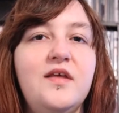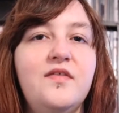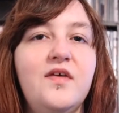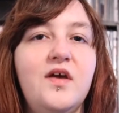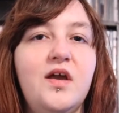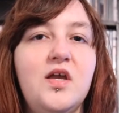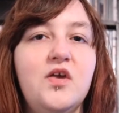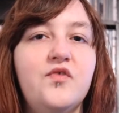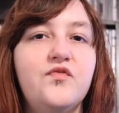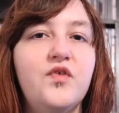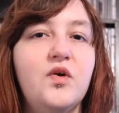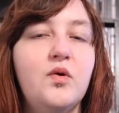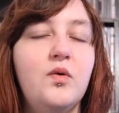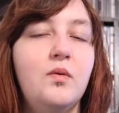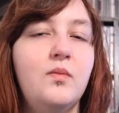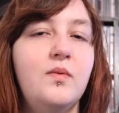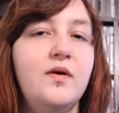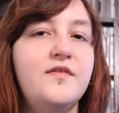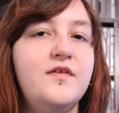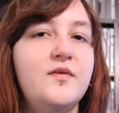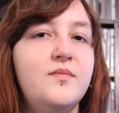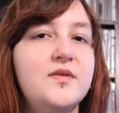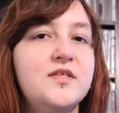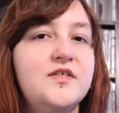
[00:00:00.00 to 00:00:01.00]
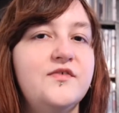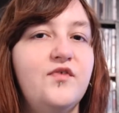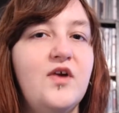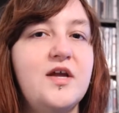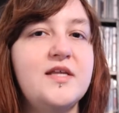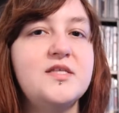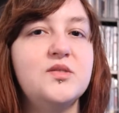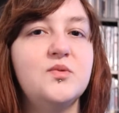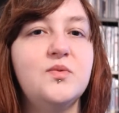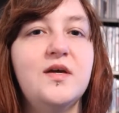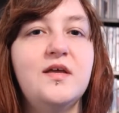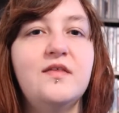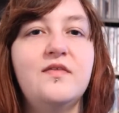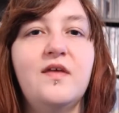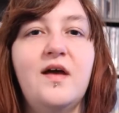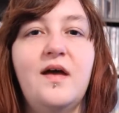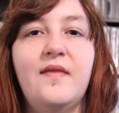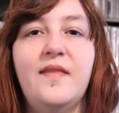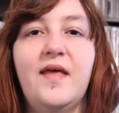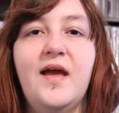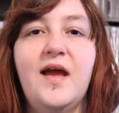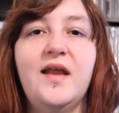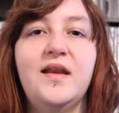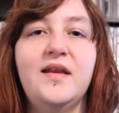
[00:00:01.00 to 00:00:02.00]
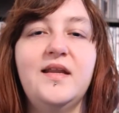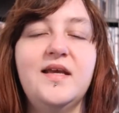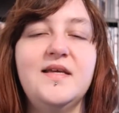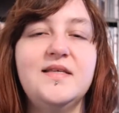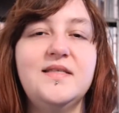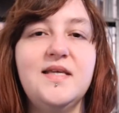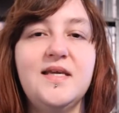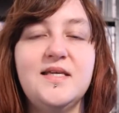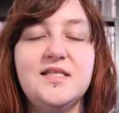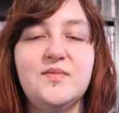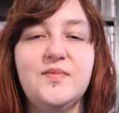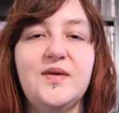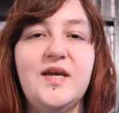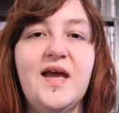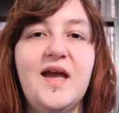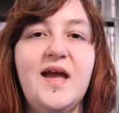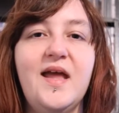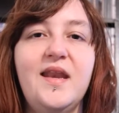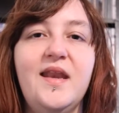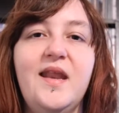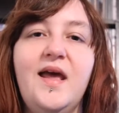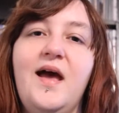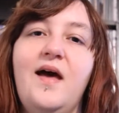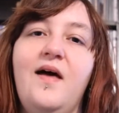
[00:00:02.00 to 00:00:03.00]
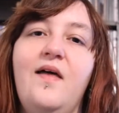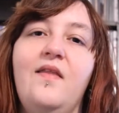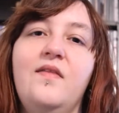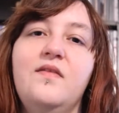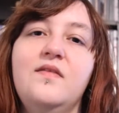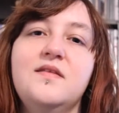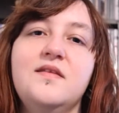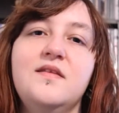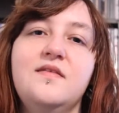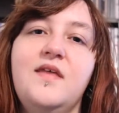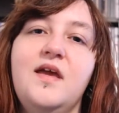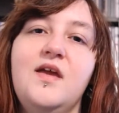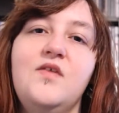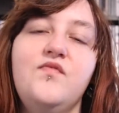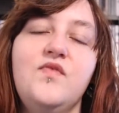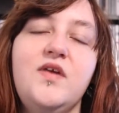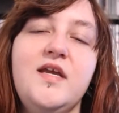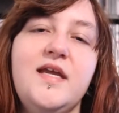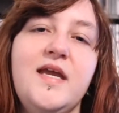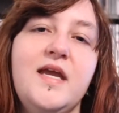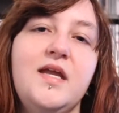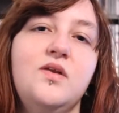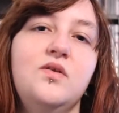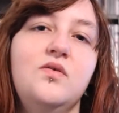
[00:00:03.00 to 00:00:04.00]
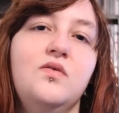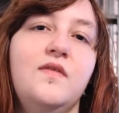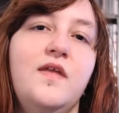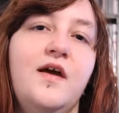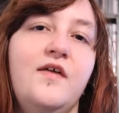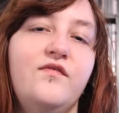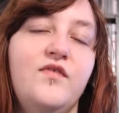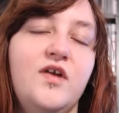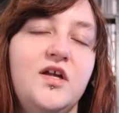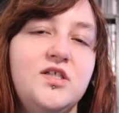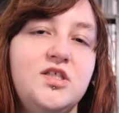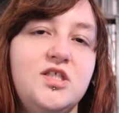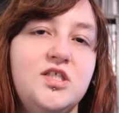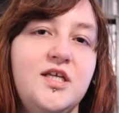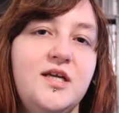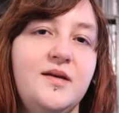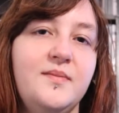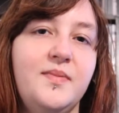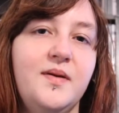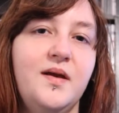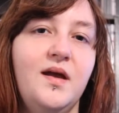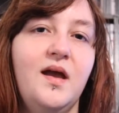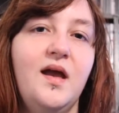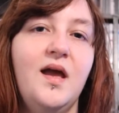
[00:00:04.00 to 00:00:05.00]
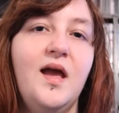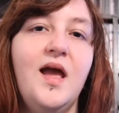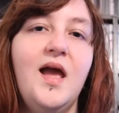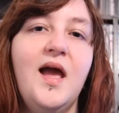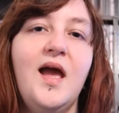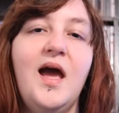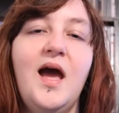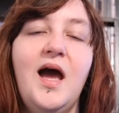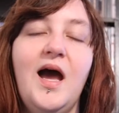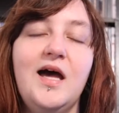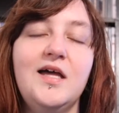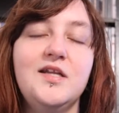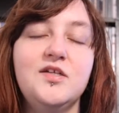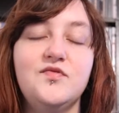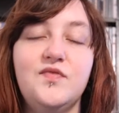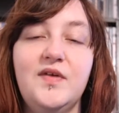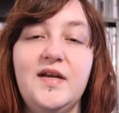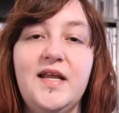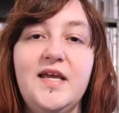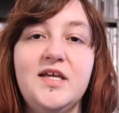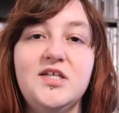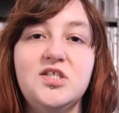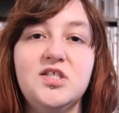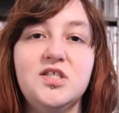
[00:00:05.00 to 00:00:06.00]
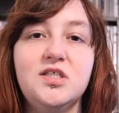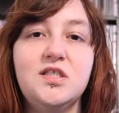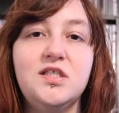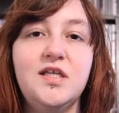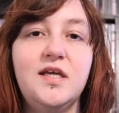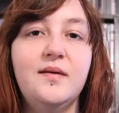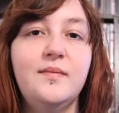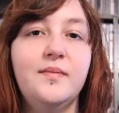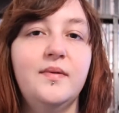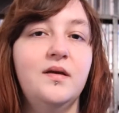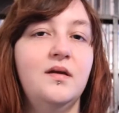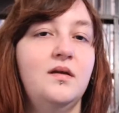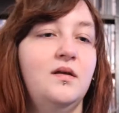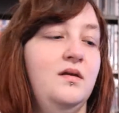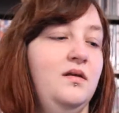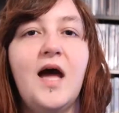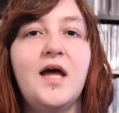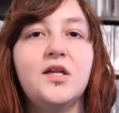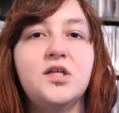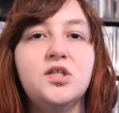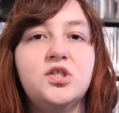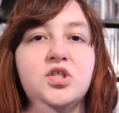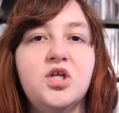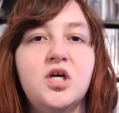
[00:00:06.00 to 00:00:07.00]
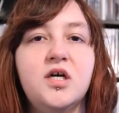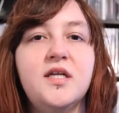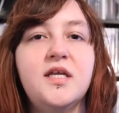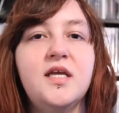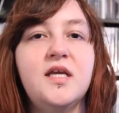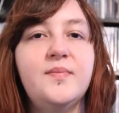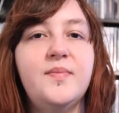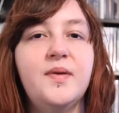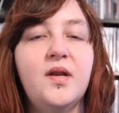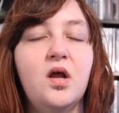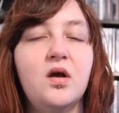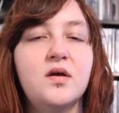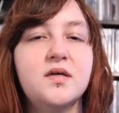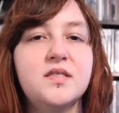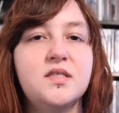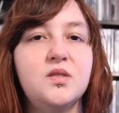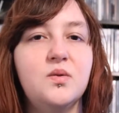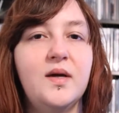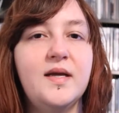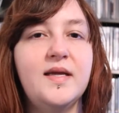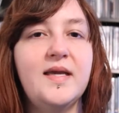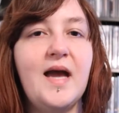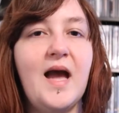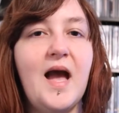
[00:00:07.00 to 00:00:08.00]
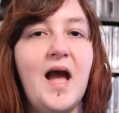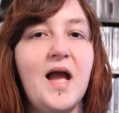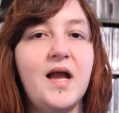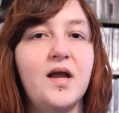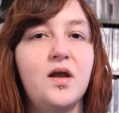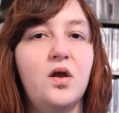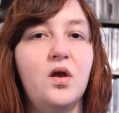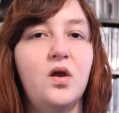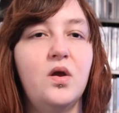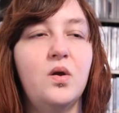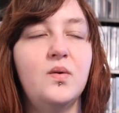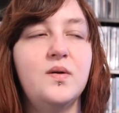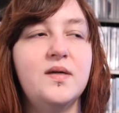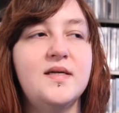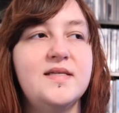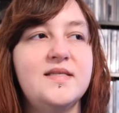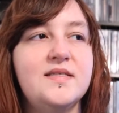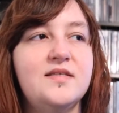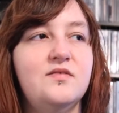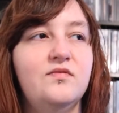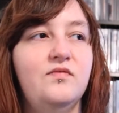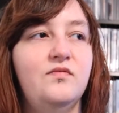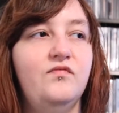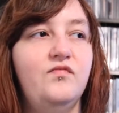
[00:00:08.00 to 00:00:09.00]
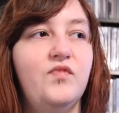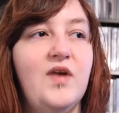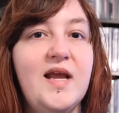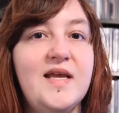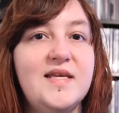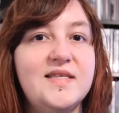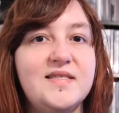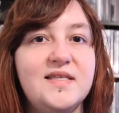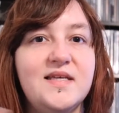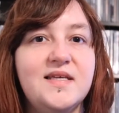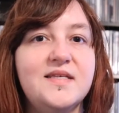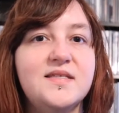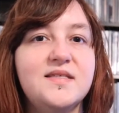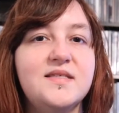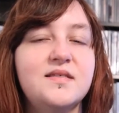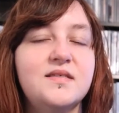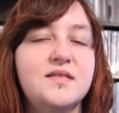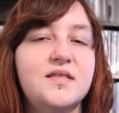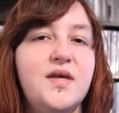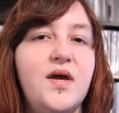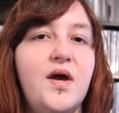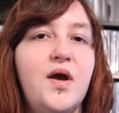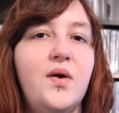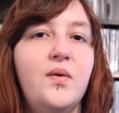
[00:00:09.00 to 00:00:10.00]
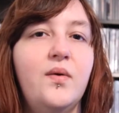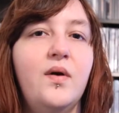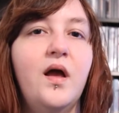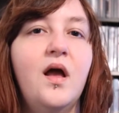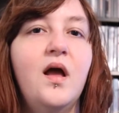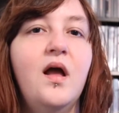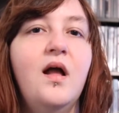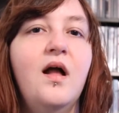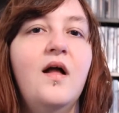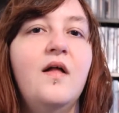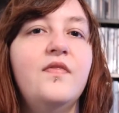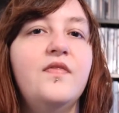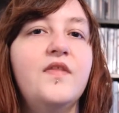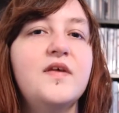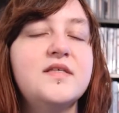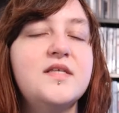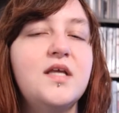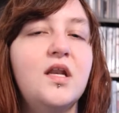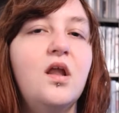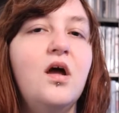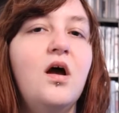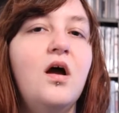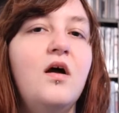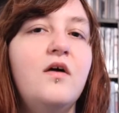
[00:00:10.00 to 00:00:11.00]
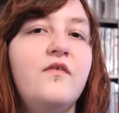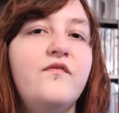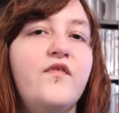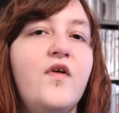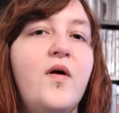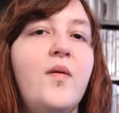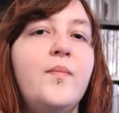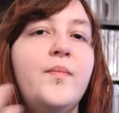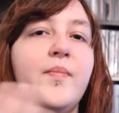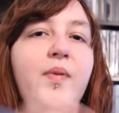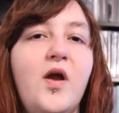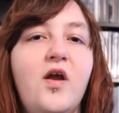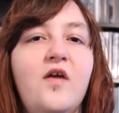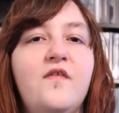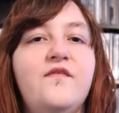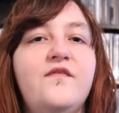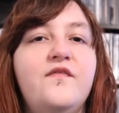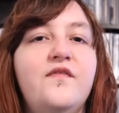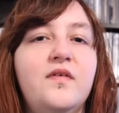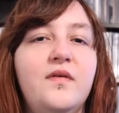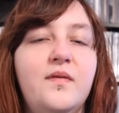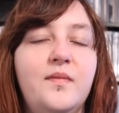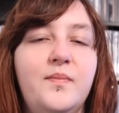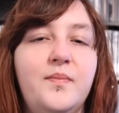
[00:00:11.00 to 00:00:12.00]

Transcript: that he grew up with and was friends with, and then he sees him again and they rekindle their friendship and relationship. And Johnny belongs to a gang who is racist, so there's a lot from both